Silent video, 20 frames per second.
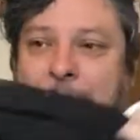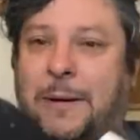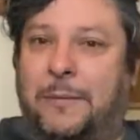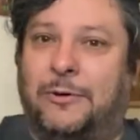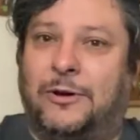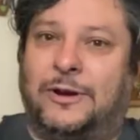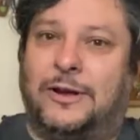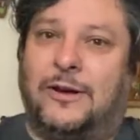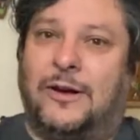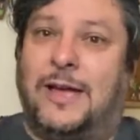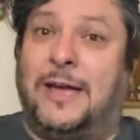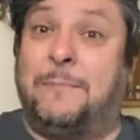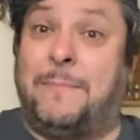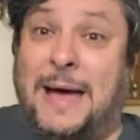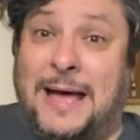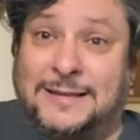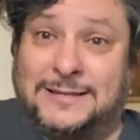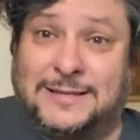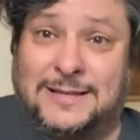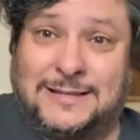I'm going to go ahead and
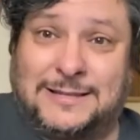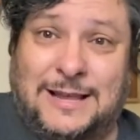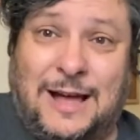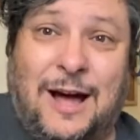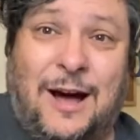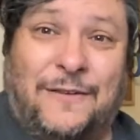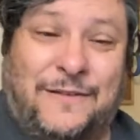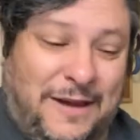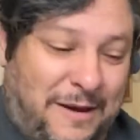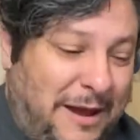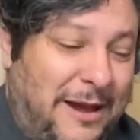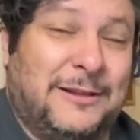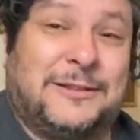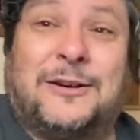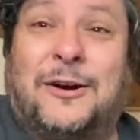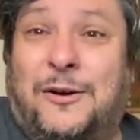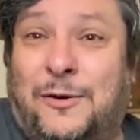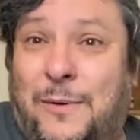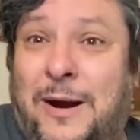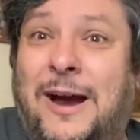pass this off. He's
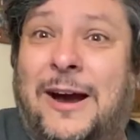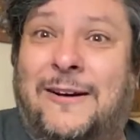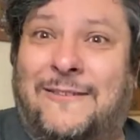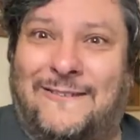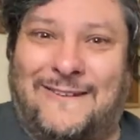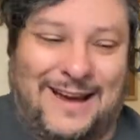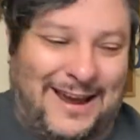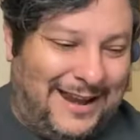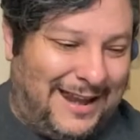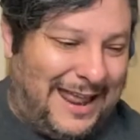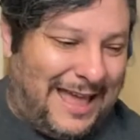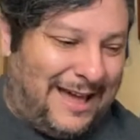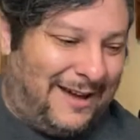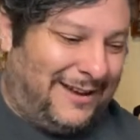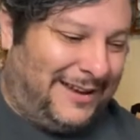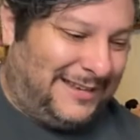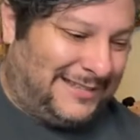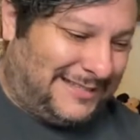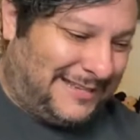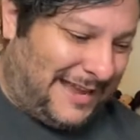going to wear it right now,
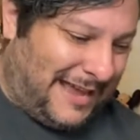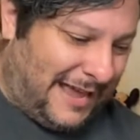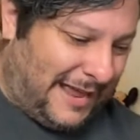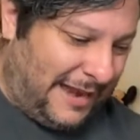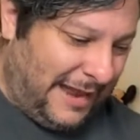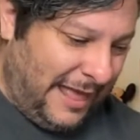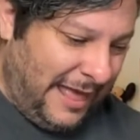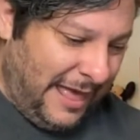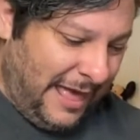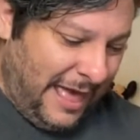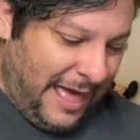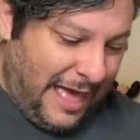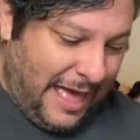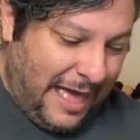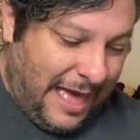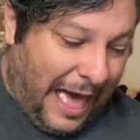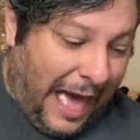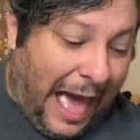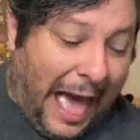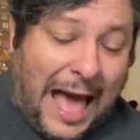he said.
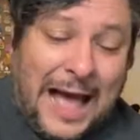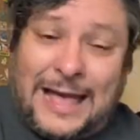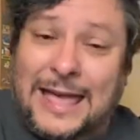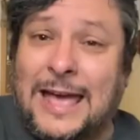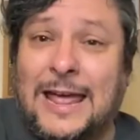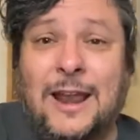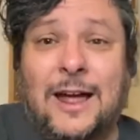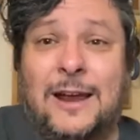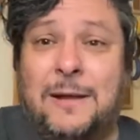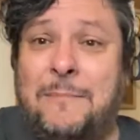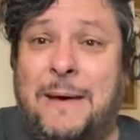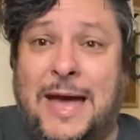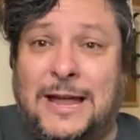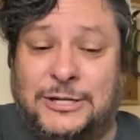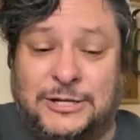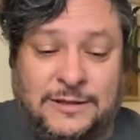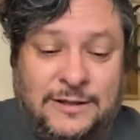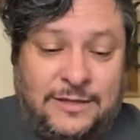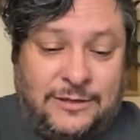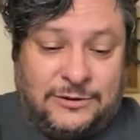I cannot
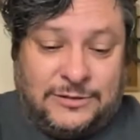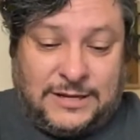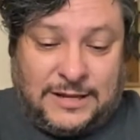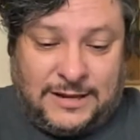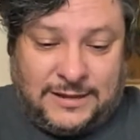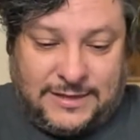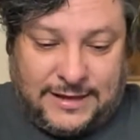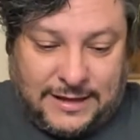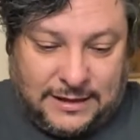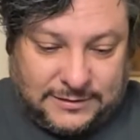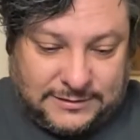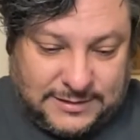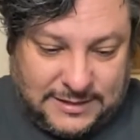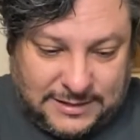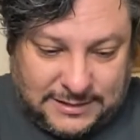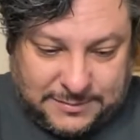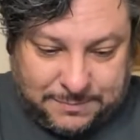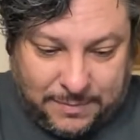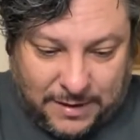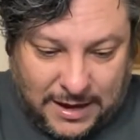imagine that there's anything else in
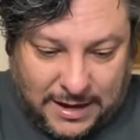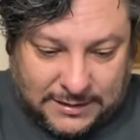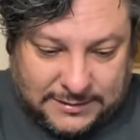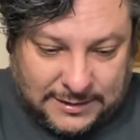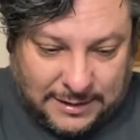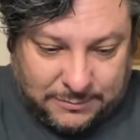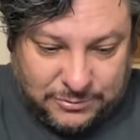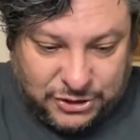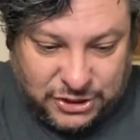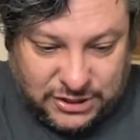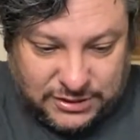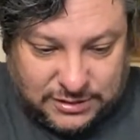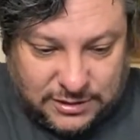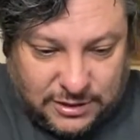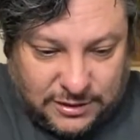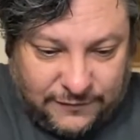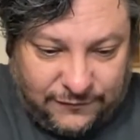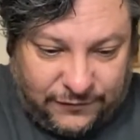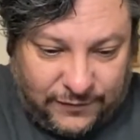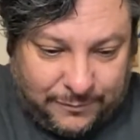this box. I'm just
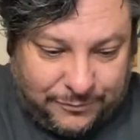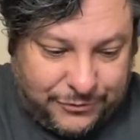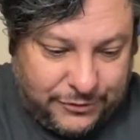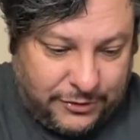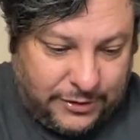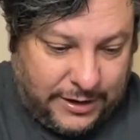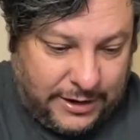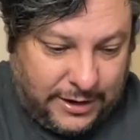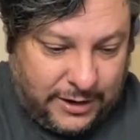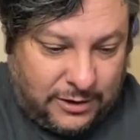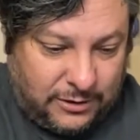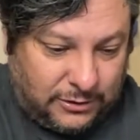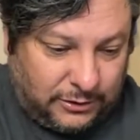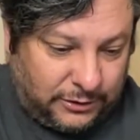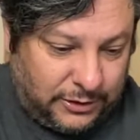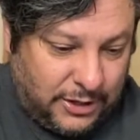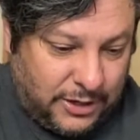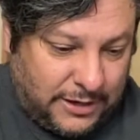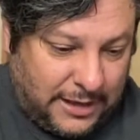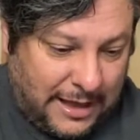going to flip through here,
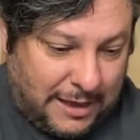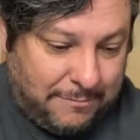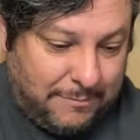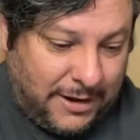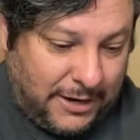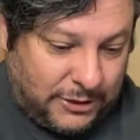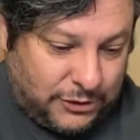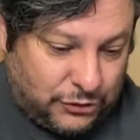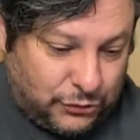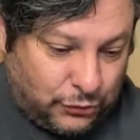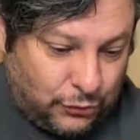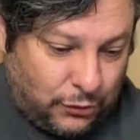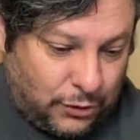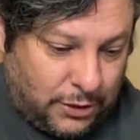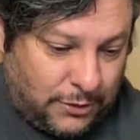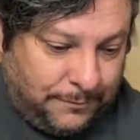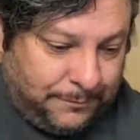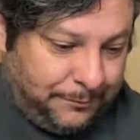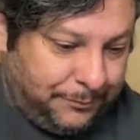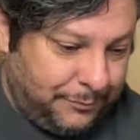look, and make sure.